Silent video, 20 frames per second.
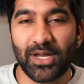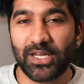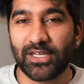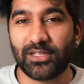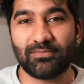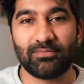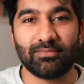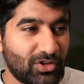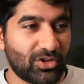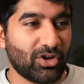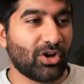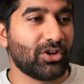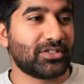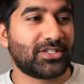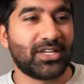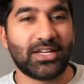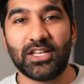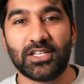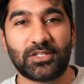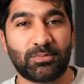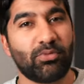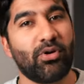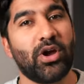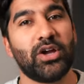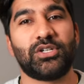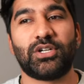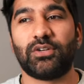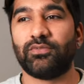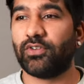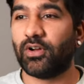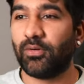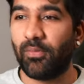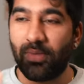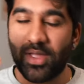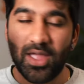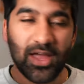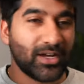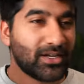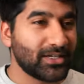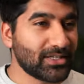my content inspiration from
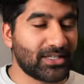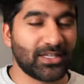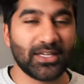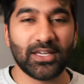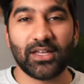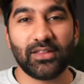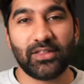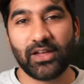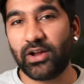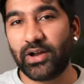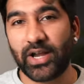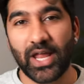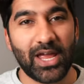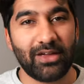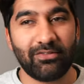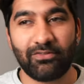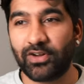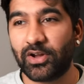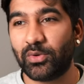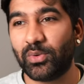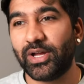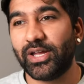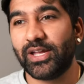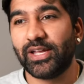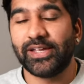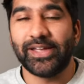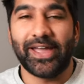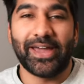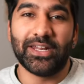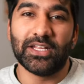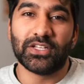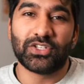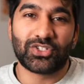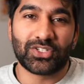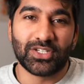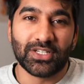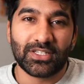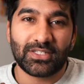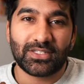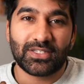here, there, and everywhere, and it's
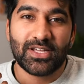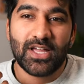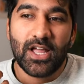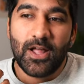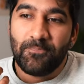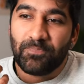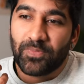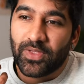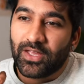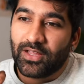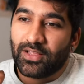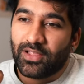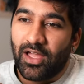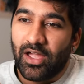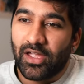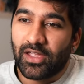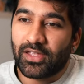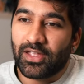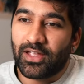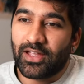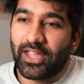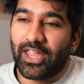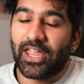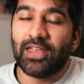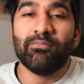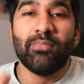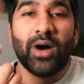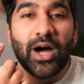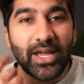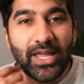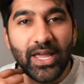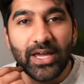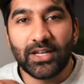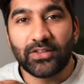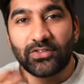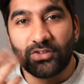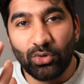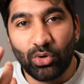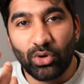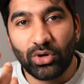just, like, in my head,
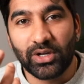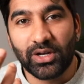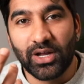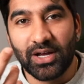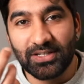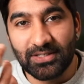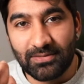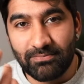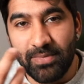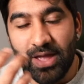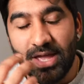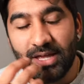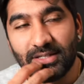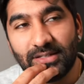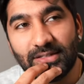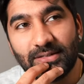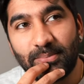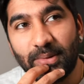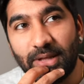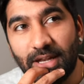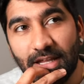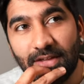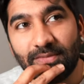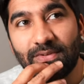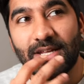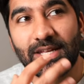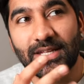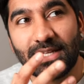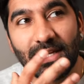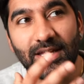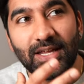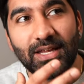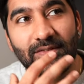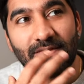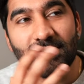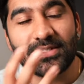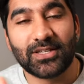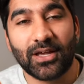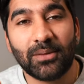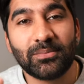it's an organized mess, but
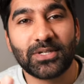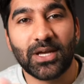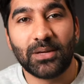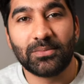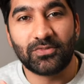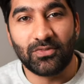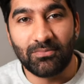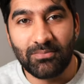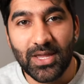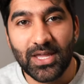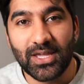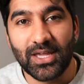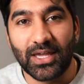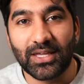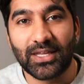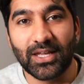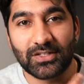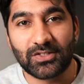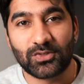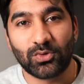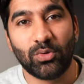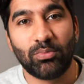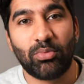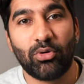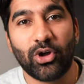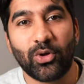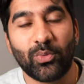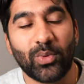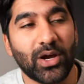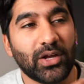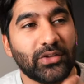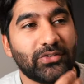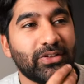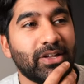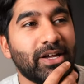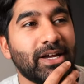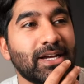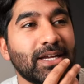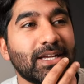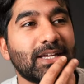even sometimes for me, it gets to a point where it's
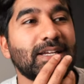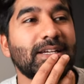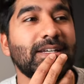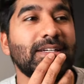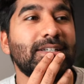like,